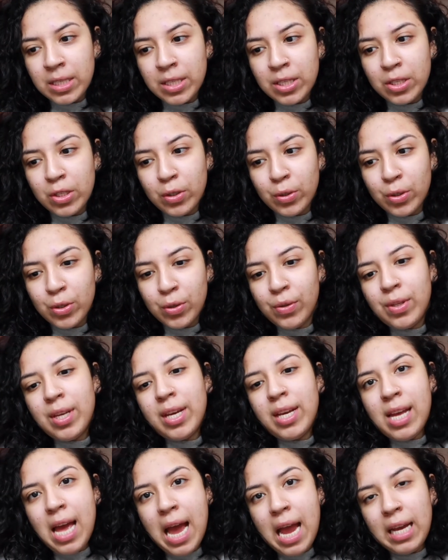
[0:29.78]
So
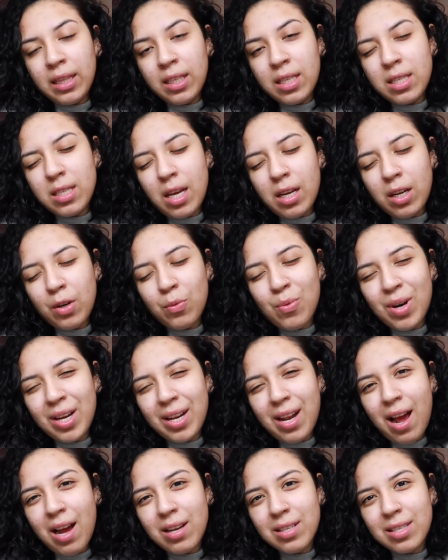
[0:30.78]
today I decided why
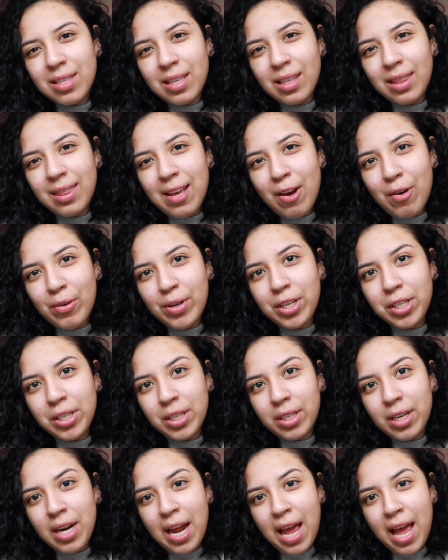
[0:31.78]
not sit down
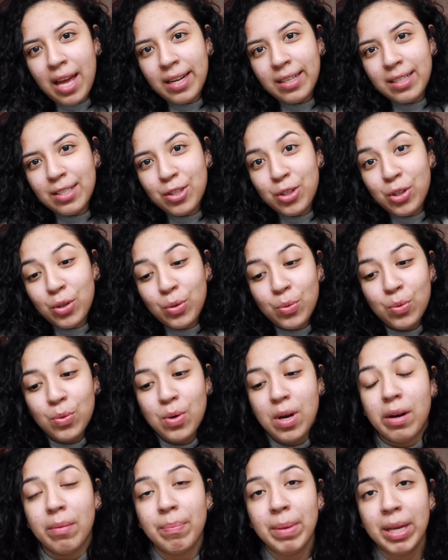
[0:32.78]
here and do
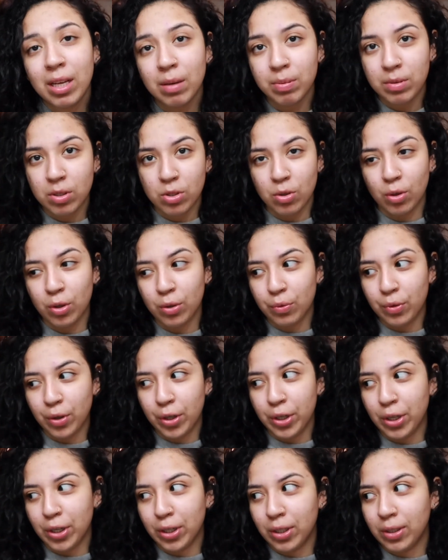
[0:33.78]
a makeup tutorial for
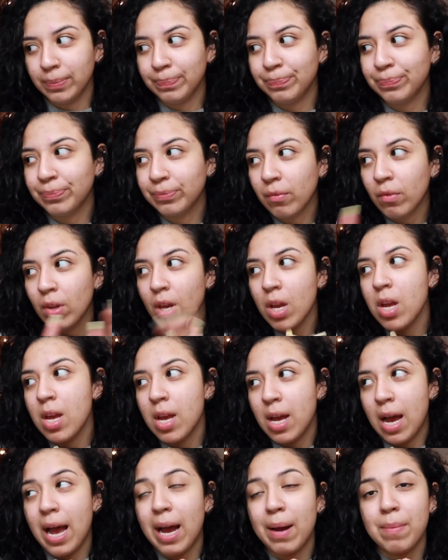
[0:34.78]
y'all.
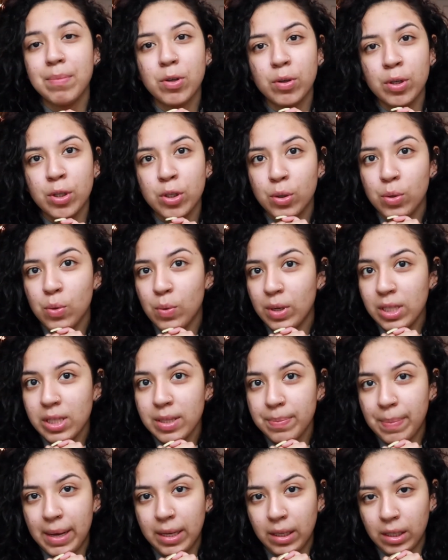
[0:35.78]
I'm going to do it in
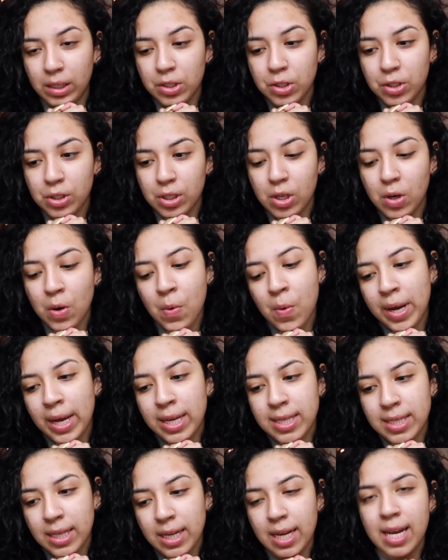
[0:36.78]
Spanish. Lo voy a
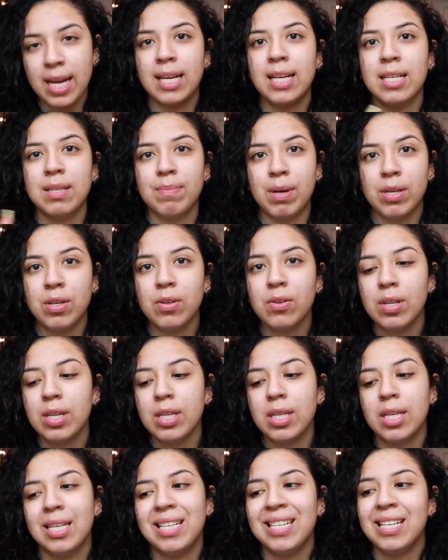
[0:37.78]
hacer en español
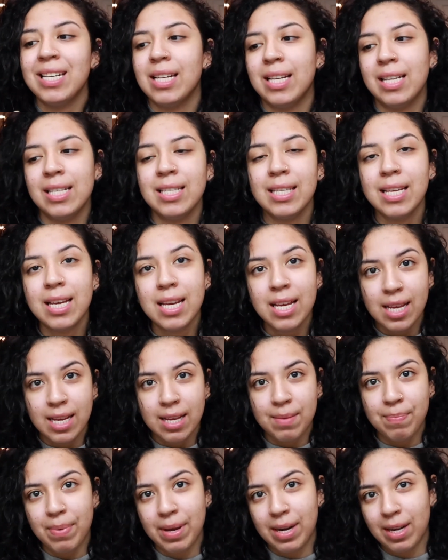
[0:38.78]
y inglés
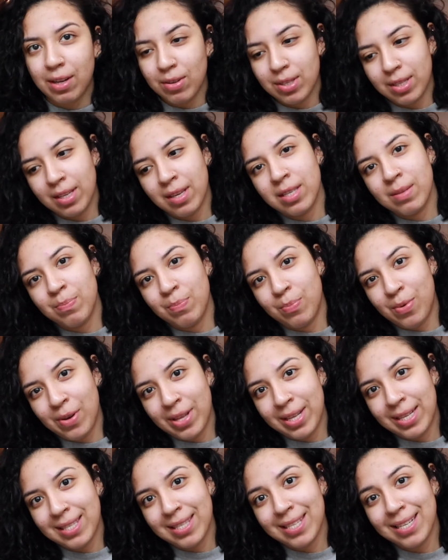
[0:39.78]
para que ustedes
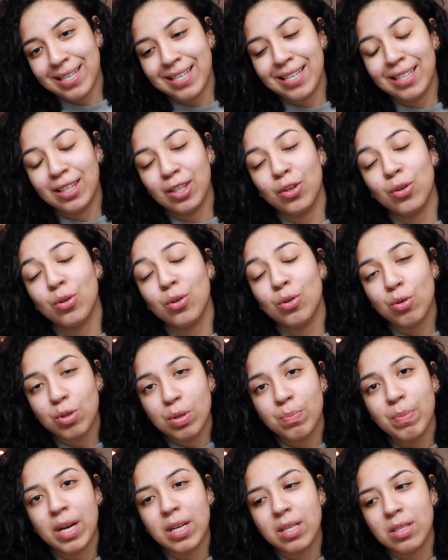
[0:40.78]
puedan seguir todos los
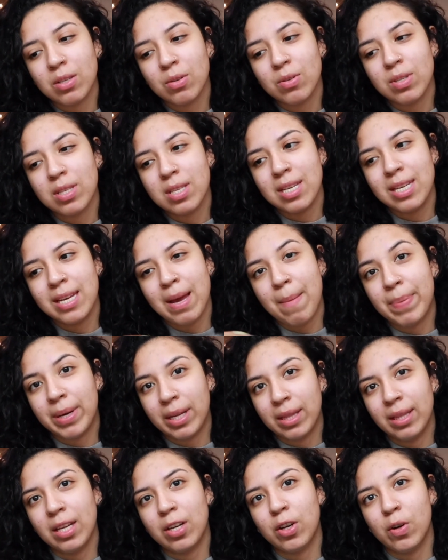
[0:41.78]
pasos y
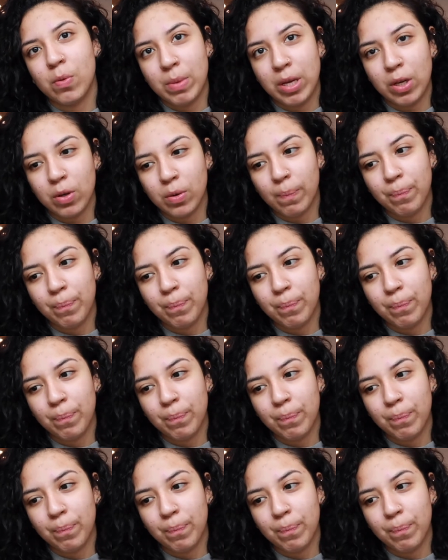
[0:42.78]
aprender conmigo.